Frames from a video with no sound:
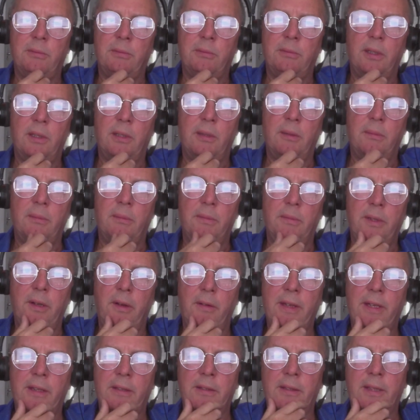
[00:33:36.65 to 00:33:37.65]

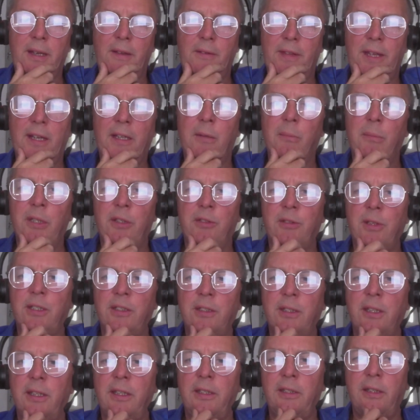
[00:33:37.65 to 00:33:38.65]
That if that can be
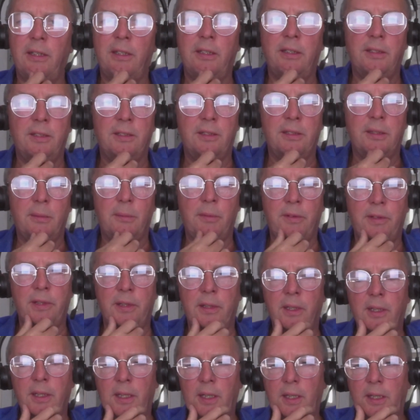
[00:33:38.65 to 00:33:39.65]
translated into some of
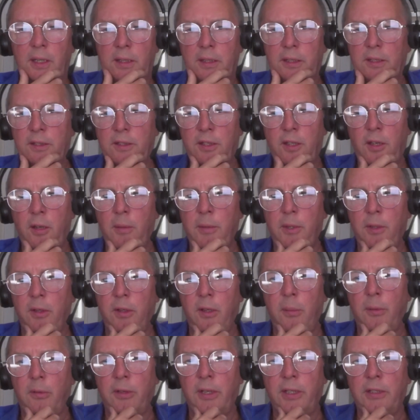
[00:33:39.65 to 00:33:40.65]
the
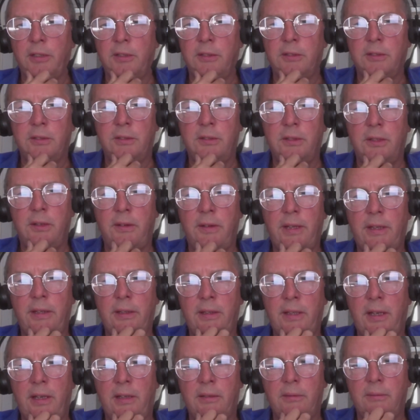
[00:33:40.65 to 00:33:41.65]
terminal operations,
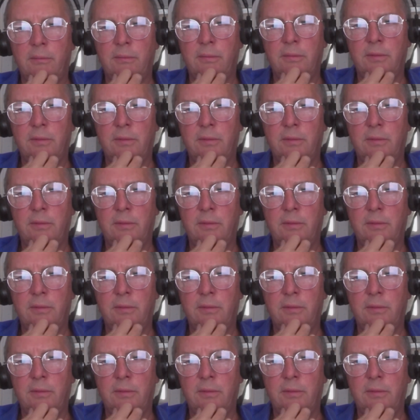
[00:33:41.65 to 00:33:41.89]
that